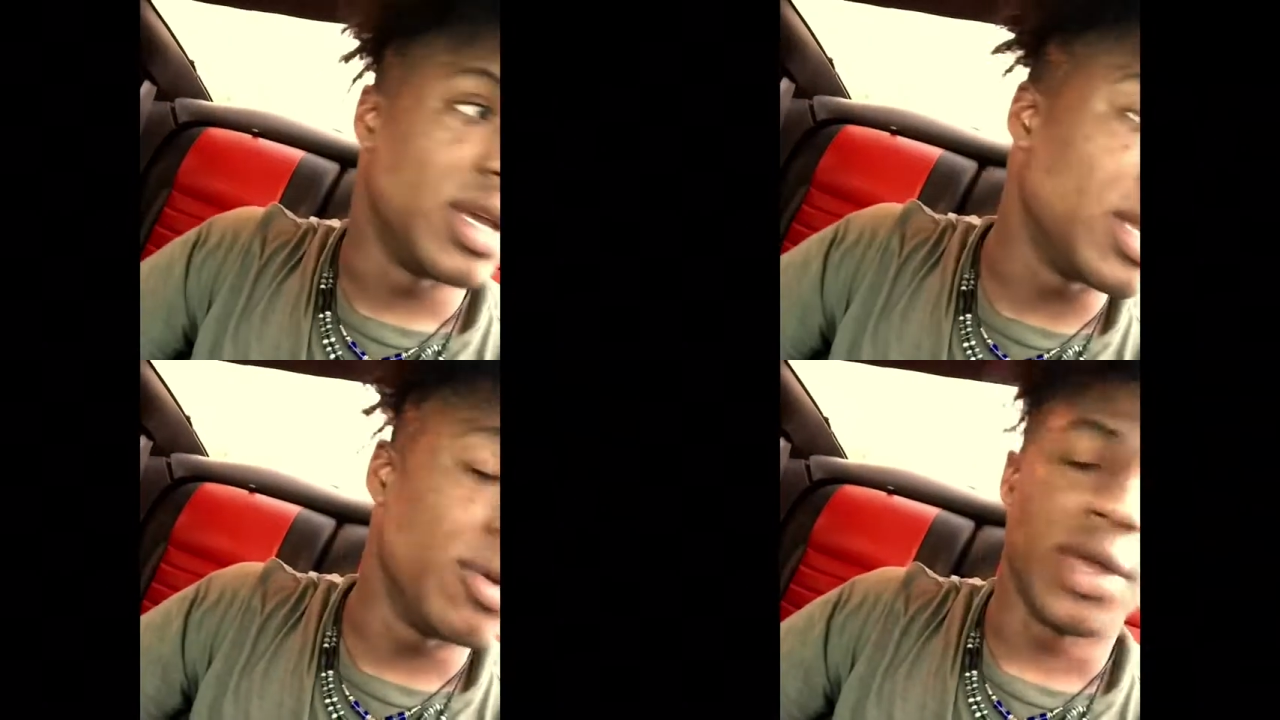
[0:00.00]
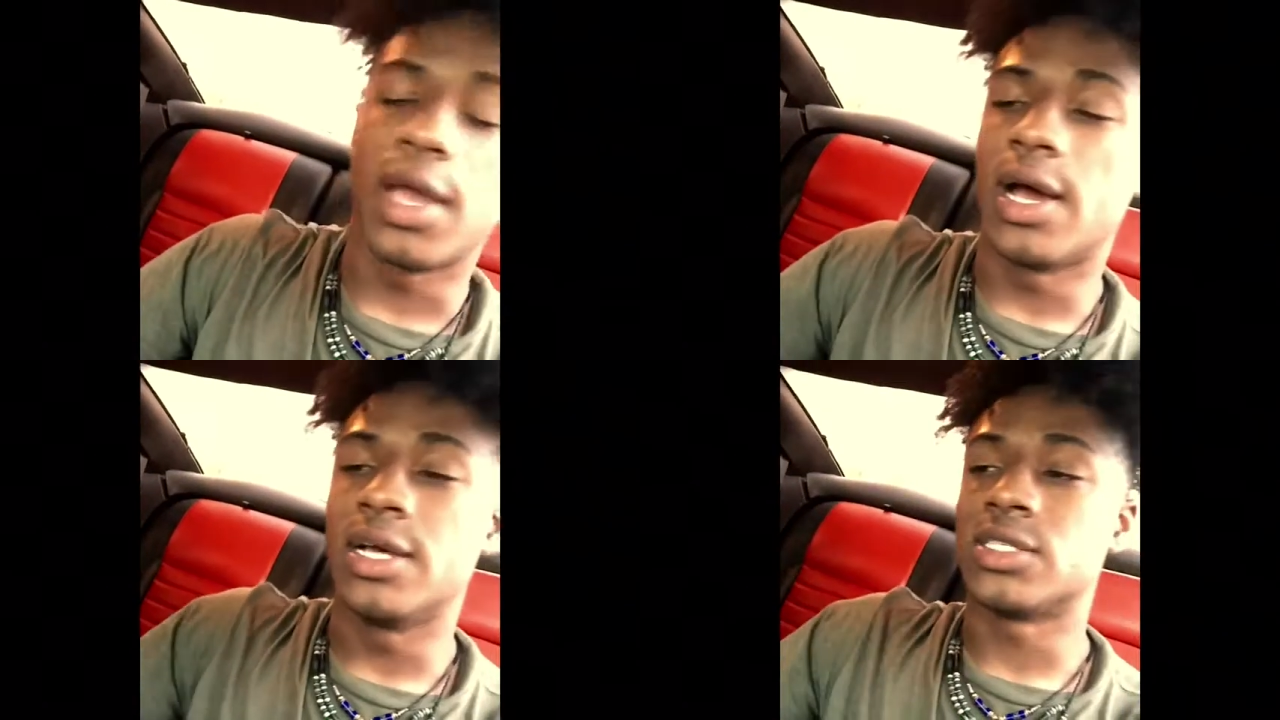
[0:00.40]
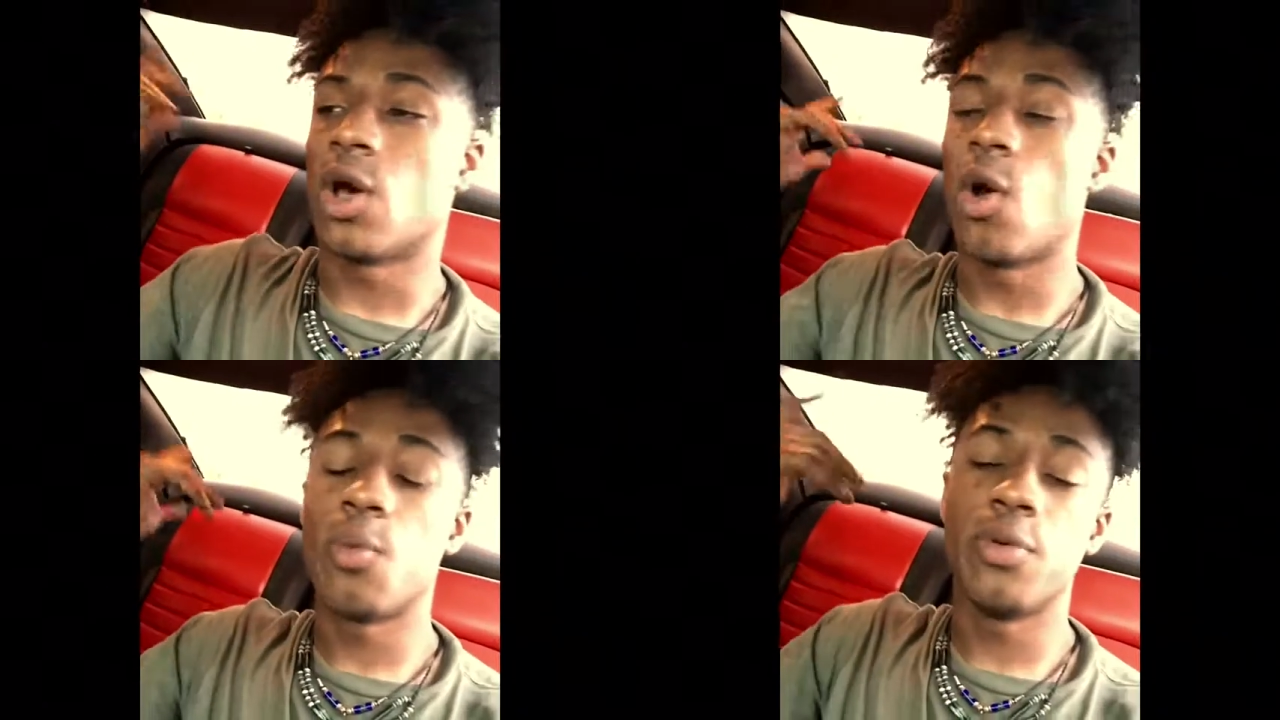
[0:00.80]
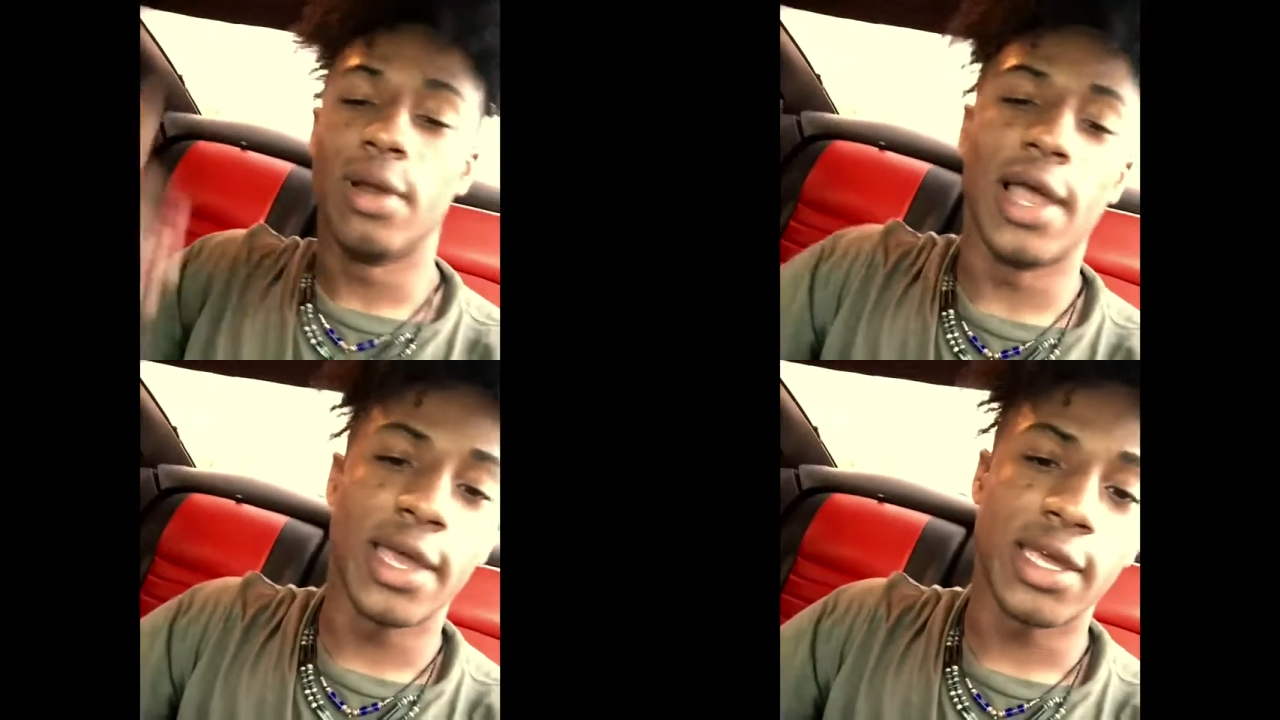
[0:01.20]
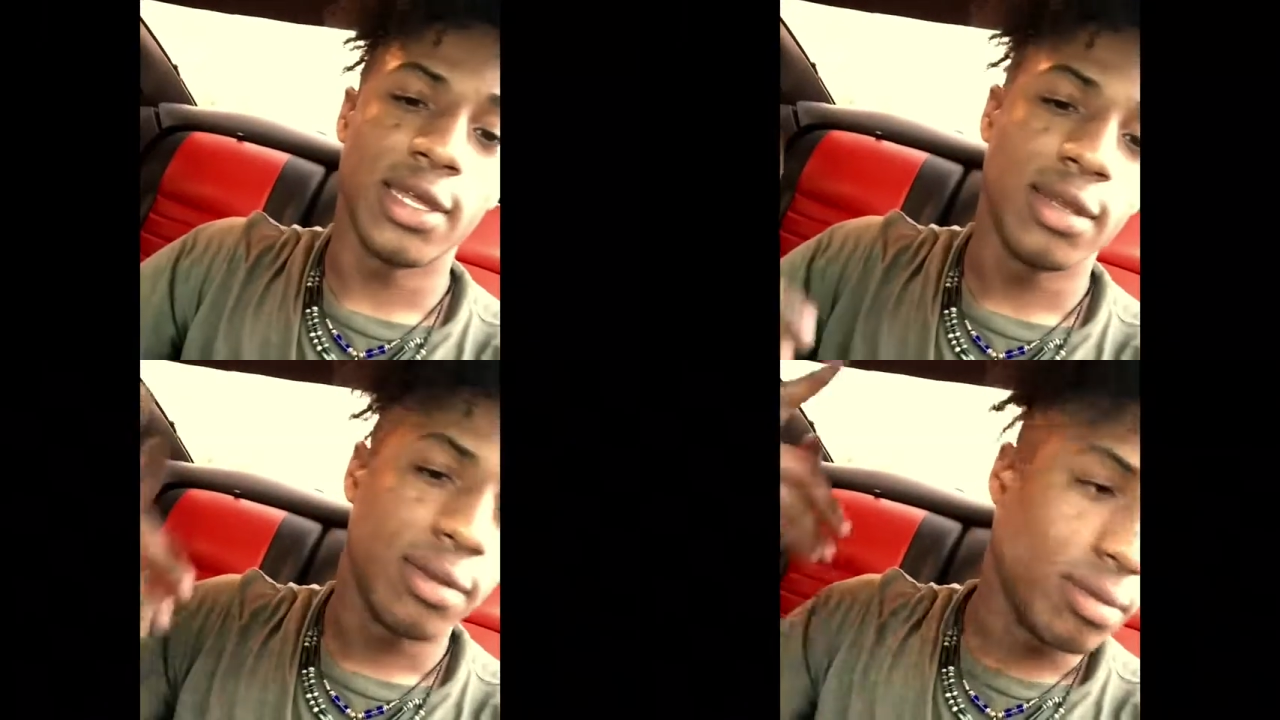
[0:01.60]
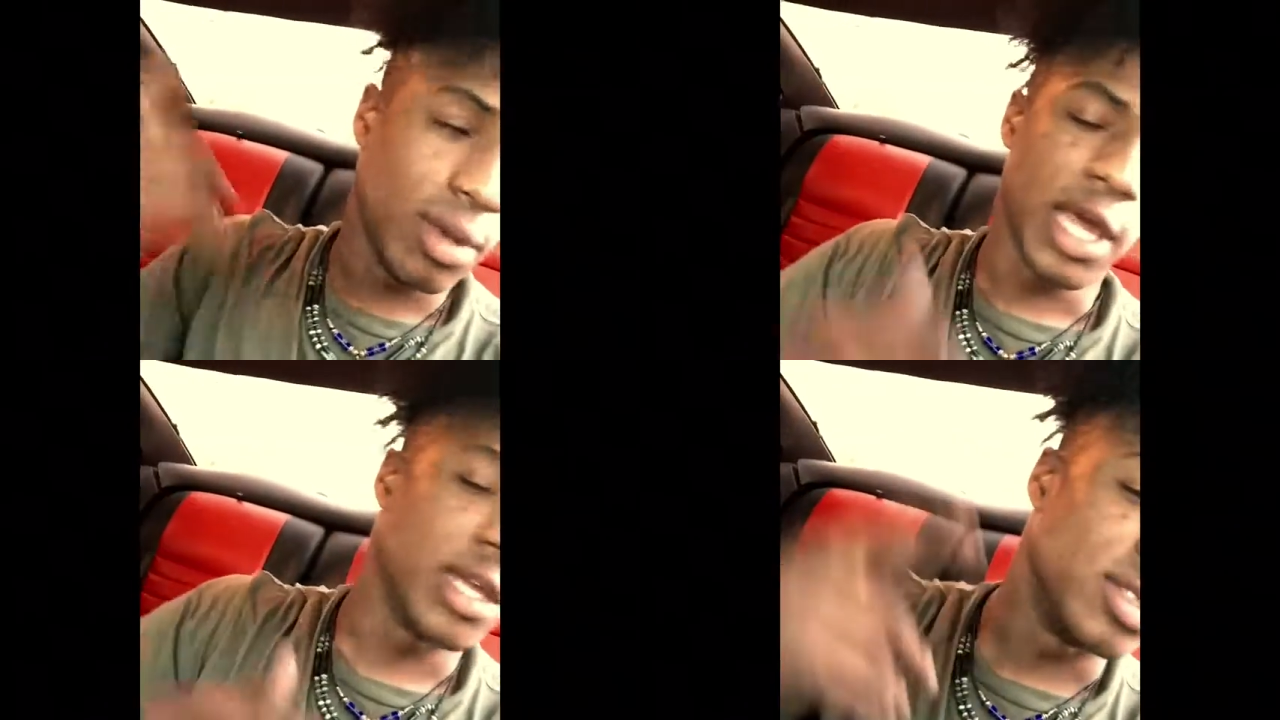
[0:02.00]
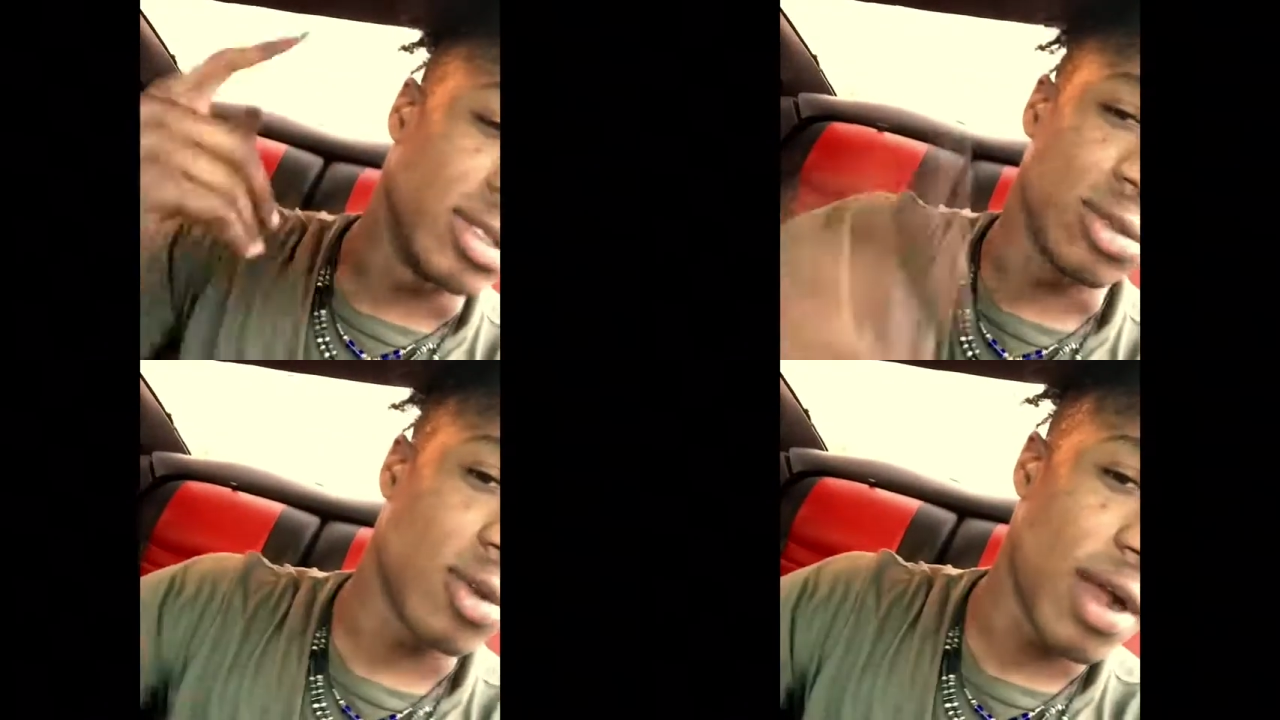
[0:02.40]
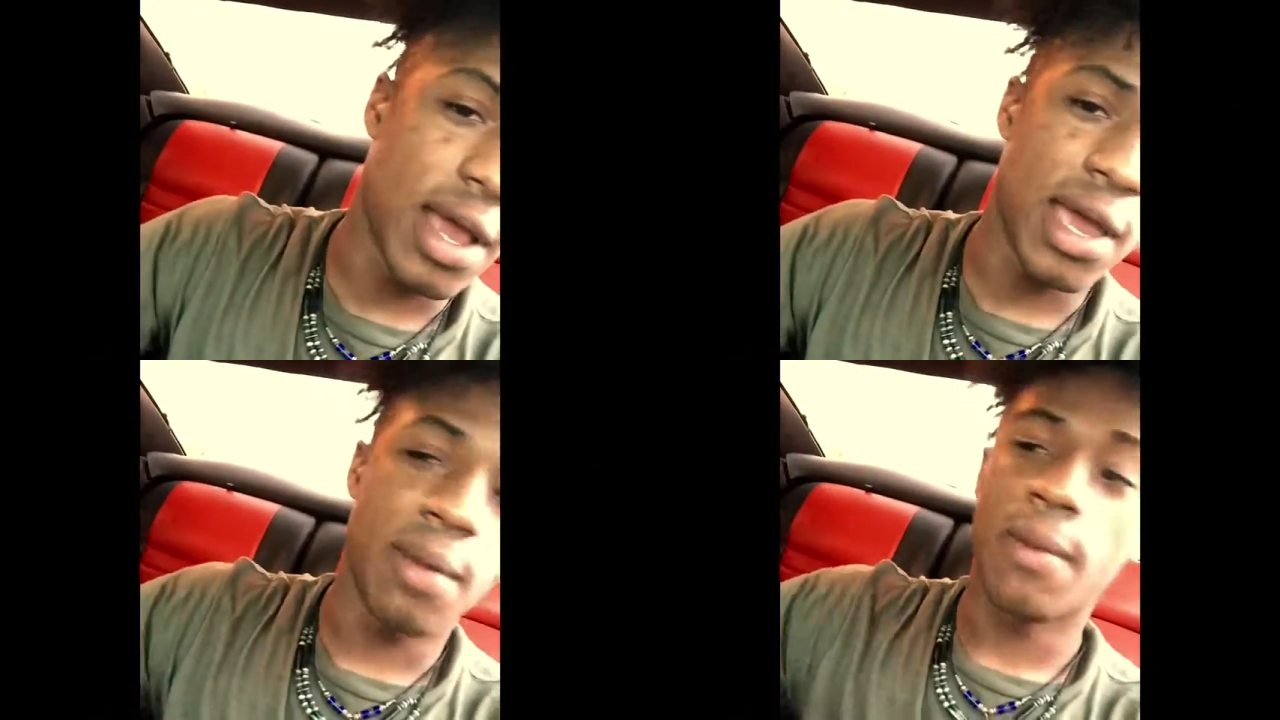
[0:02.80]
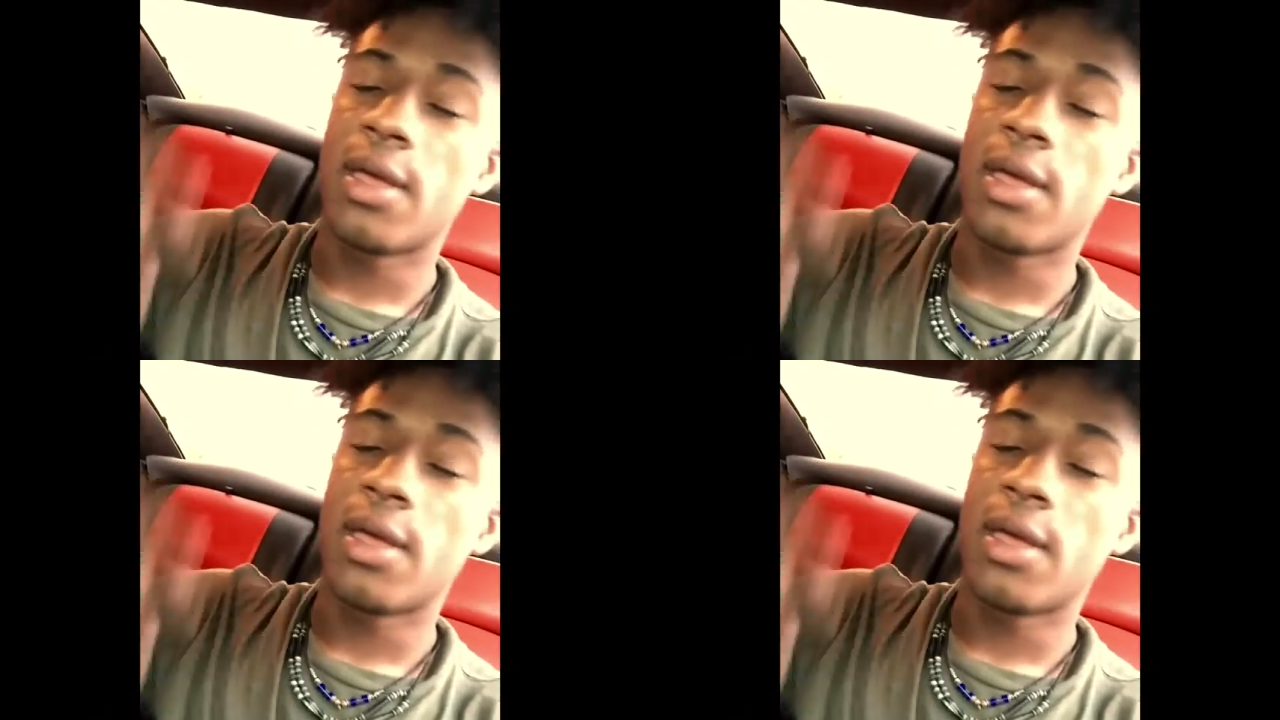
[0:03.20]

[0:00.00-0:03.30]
Anyway, guys, hope you like it. Like and subscribe.